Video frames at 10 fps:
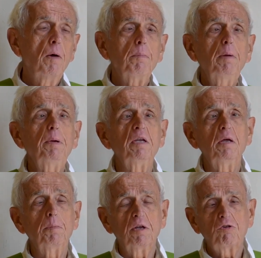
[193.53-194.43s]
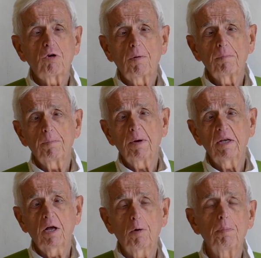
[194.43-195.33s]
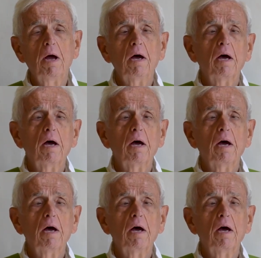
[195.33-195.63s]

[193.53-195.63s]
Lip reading: Maybe an image might help.